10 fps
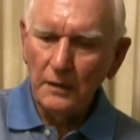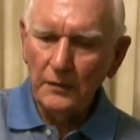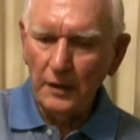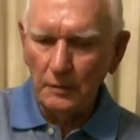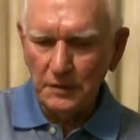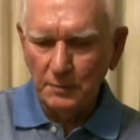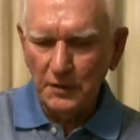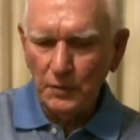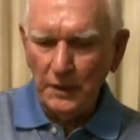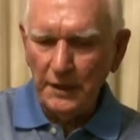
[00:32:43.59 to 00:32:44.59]
that was
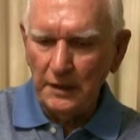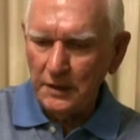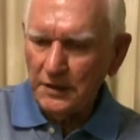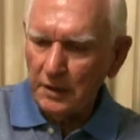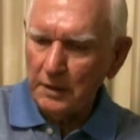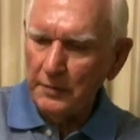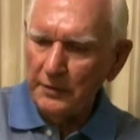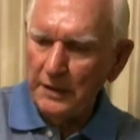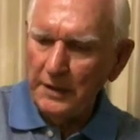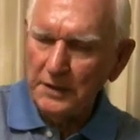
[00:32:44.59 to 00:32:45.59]
between the Second
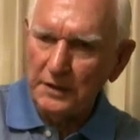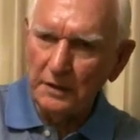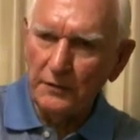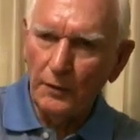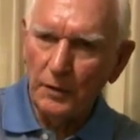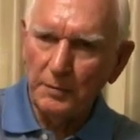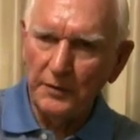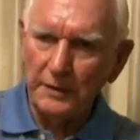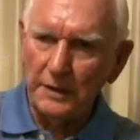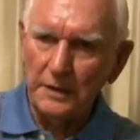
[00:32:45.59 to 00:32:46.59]
Marines and the Fourth
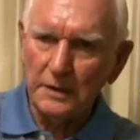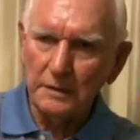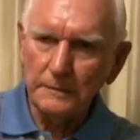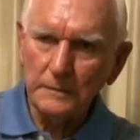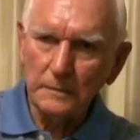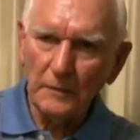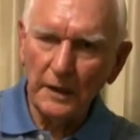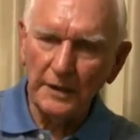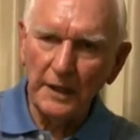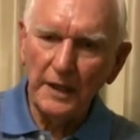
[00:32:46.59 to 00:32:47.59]
Marines,
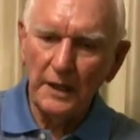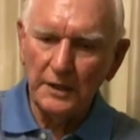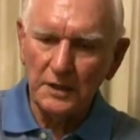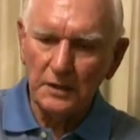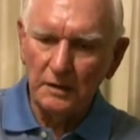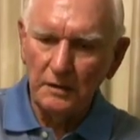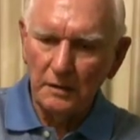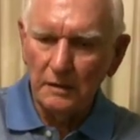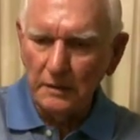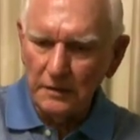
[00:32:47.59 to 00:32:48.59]
and they had this
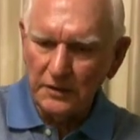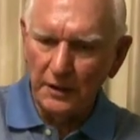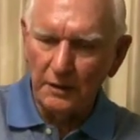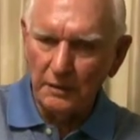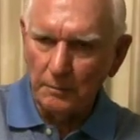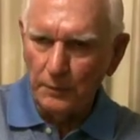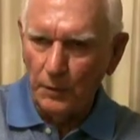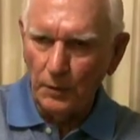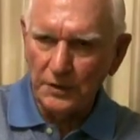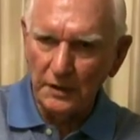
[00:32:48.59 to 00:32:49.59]
center
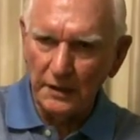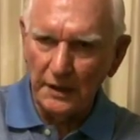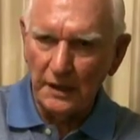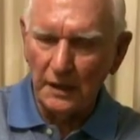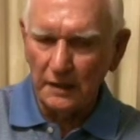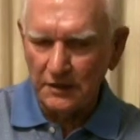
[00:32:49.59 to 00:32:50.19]
portion of the island.